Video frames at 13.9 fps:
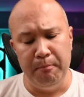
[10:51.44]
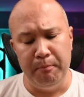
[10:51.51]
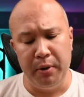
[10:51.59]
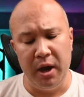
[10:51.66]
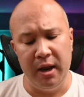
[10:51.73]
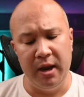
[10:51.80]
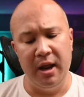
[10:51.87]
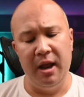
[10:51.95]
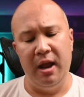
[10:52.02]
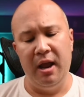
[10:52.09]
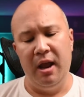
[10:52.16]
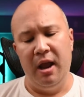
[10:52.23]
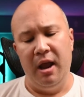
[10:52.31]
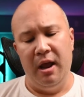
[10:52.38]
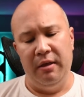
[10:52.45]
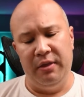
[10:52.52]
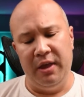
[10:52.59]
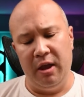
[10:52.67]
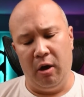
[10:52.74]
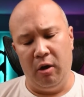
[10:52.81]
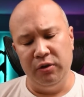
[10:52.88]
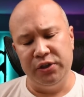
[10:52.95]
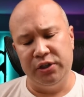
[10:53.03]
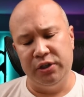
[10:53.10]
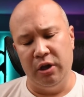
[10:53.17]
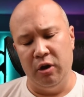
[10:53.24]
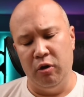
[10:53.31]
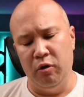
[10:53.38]
But they
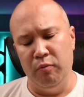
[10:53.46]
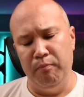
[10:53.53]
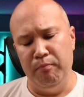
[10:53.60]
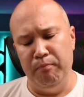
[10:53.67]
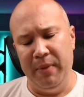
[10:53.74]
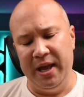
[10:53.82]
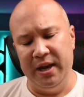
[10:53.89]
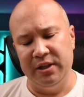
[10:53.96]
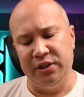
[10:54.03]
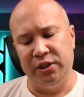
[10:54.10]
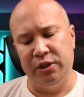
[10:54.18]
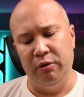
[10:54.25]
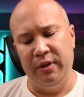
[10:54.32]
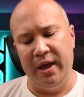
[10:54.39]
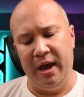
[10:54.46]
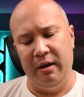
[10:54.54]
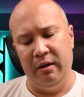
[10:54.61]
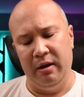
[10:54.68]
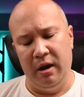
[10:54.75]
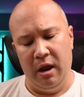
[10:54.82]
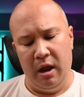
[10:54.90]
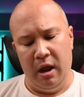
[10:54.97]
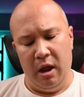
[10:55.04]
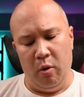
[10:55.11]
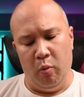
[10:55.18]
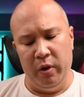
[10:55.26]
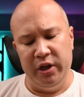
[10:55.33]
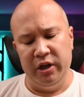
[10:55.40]
also made it so that
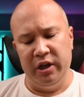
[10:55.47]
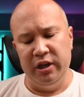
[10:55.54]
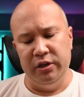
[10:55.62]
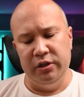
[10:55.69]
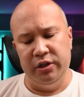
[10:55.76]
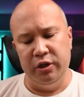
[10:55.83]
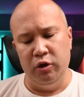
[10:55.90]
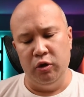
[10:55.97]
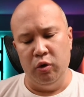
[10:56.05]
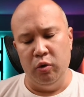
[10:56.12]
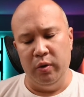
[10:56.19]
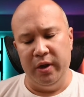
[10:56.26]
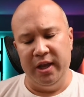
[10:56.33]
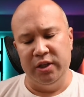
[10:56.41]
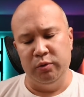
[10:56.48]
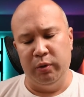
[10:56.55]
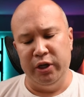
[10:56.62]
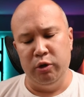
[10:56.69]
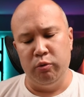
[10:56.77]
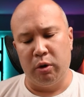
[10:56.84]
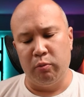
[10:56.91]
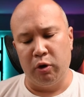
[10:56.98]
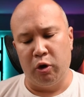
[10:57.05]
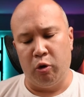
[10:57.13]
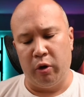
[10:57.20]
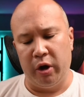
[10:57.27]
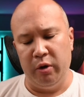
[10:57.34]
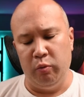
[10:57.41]
what you can do is when you are
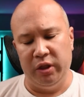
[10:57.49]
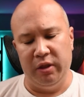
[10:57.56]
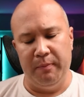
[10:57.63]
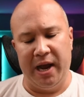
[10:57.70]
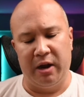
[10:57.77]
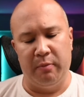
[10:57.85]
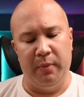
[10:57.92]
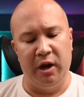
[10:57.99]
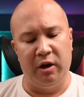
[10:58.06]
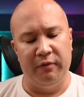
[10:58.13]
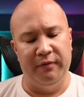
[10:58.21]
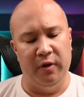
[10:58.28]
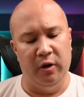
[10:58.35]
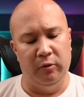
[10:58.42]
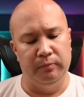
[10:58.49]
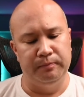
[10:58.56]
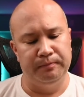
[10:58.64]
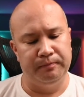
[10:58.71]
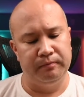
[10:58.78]
recording with the back microphone,